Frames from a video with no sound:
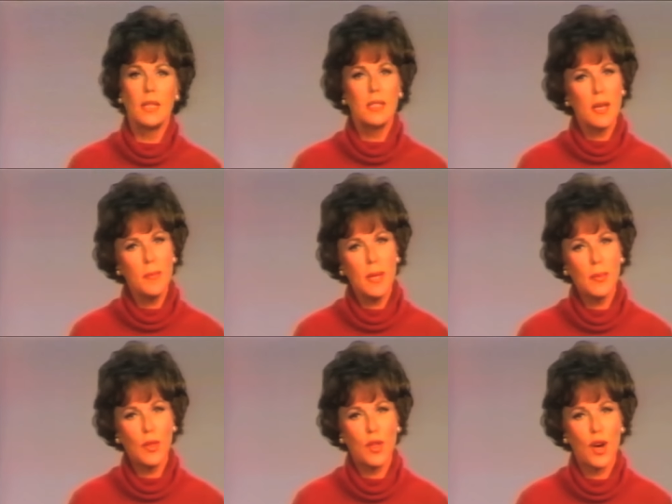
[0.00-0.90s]
Some
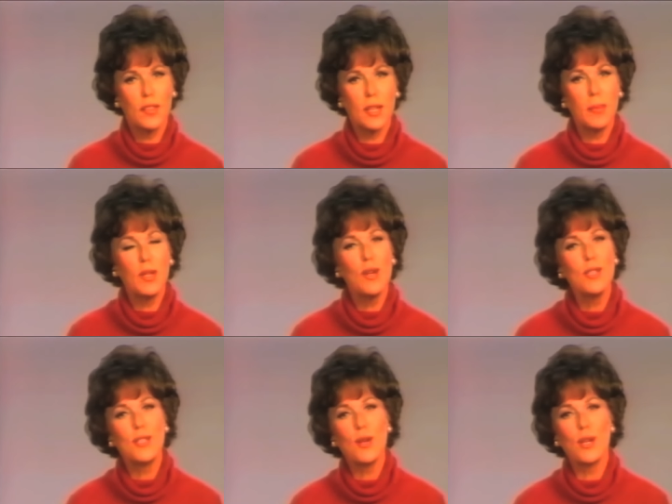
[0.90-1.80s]
people thought that
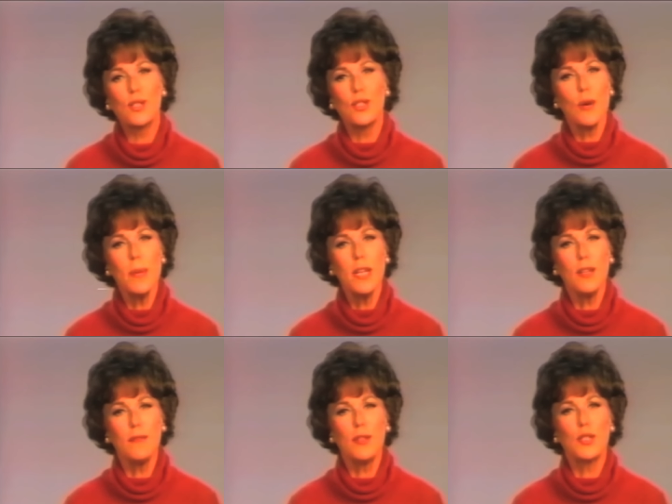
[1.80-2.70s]
because there are so many
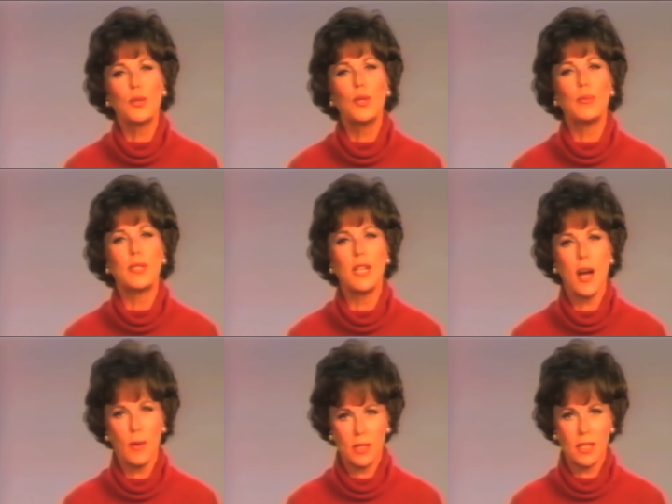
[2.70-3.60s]
diverse groups in
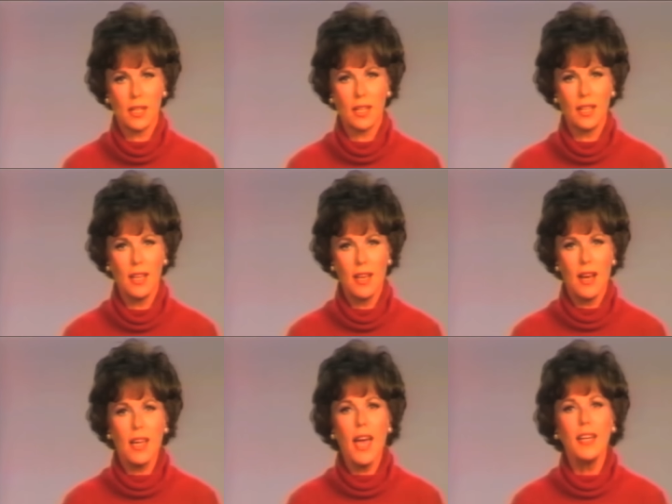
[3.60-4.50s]
our city,
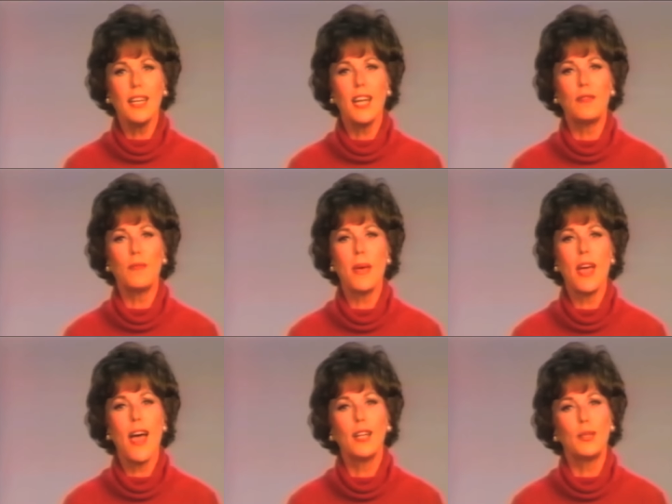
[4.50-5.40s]
a candidate for
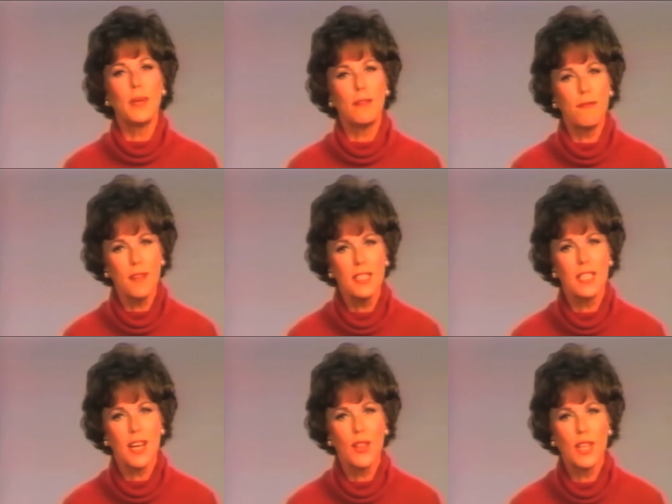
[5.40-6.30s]
mayor had to be
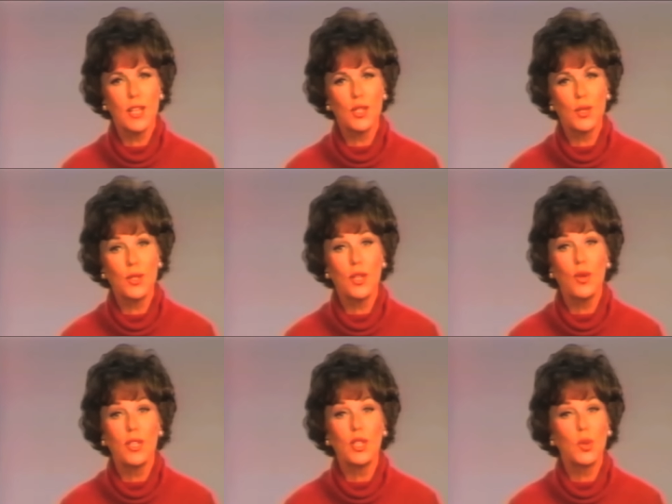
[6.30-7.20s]
fuzzy on the issues in
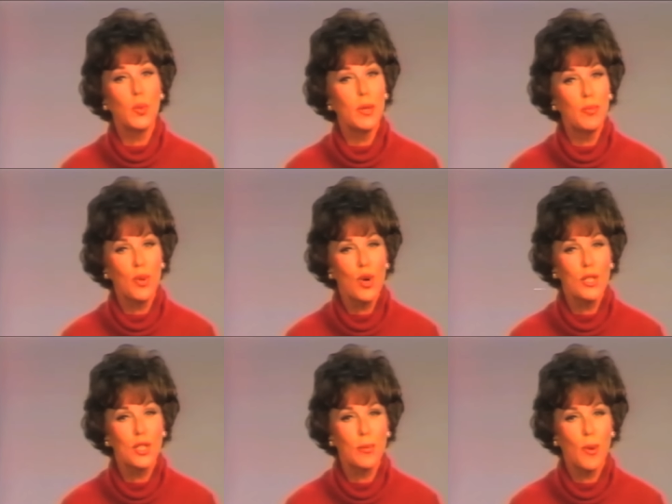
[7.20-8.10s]
order to win
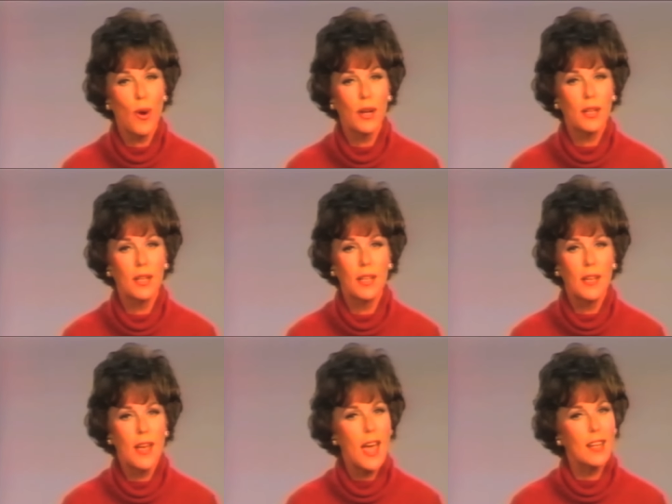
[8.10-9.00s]
broad support.
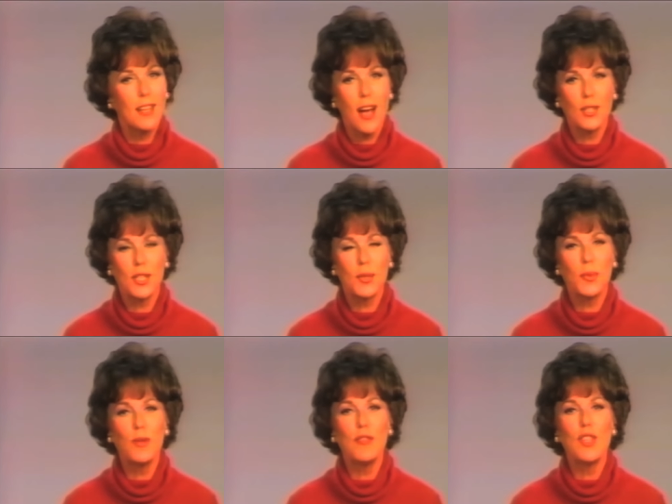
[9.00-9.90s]
Ed Koch has
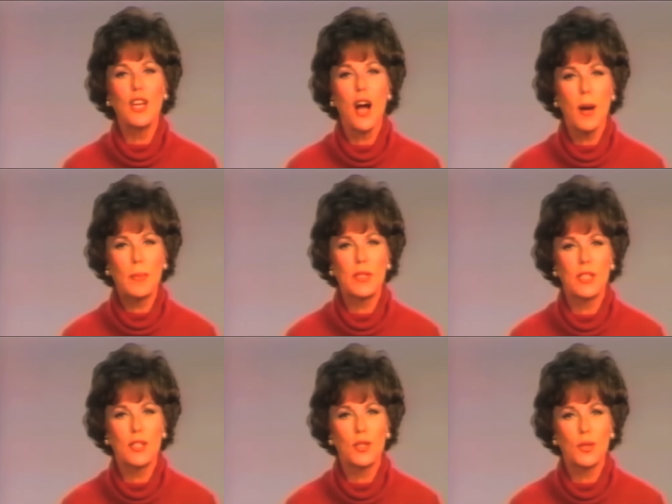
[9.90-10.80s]
proven the
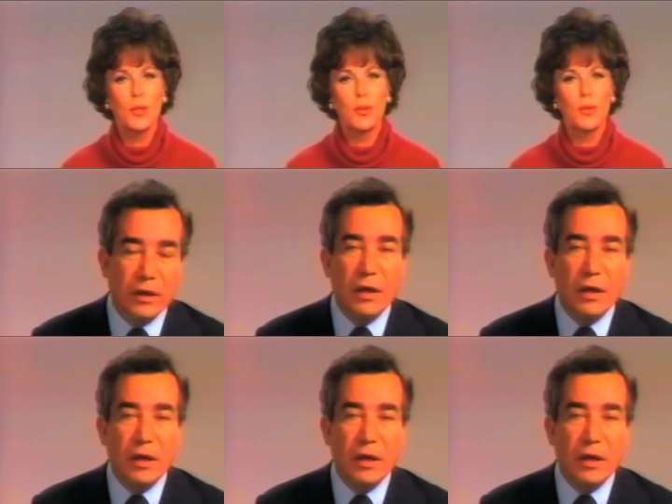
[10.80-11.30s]
opposite is true.